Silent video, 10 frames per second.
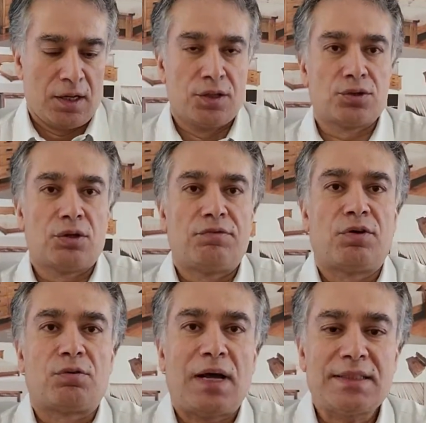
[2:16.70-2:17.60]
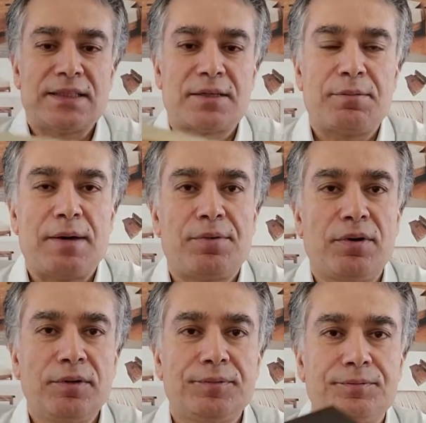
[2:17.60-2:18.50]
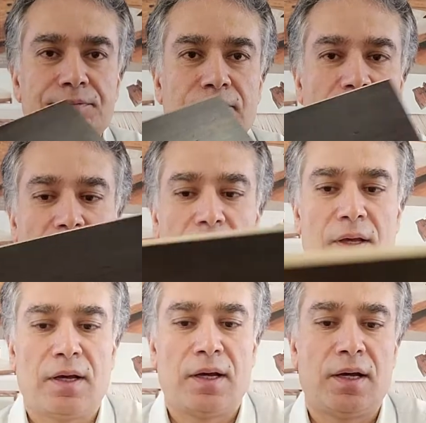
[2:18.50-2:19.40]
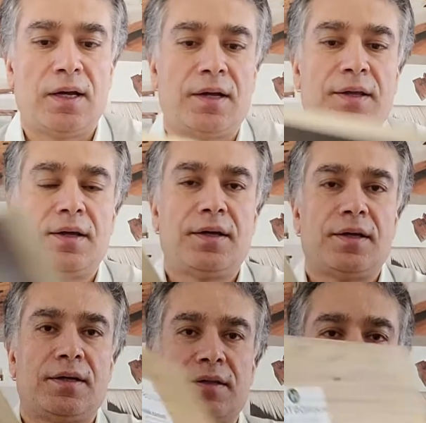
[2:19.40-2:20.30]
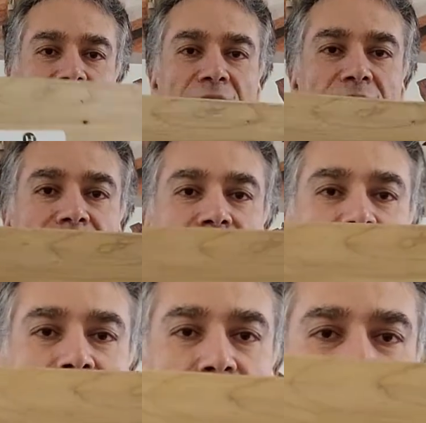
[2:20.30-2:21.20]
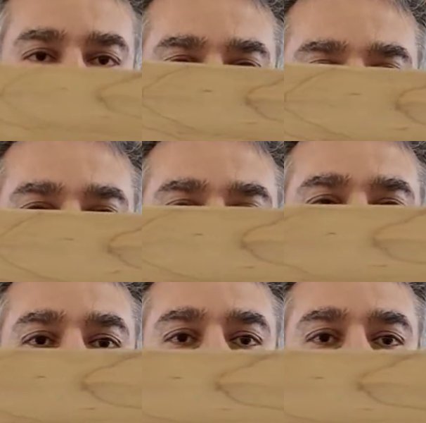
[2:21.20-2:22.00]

So for rustic maple, they have 2 types.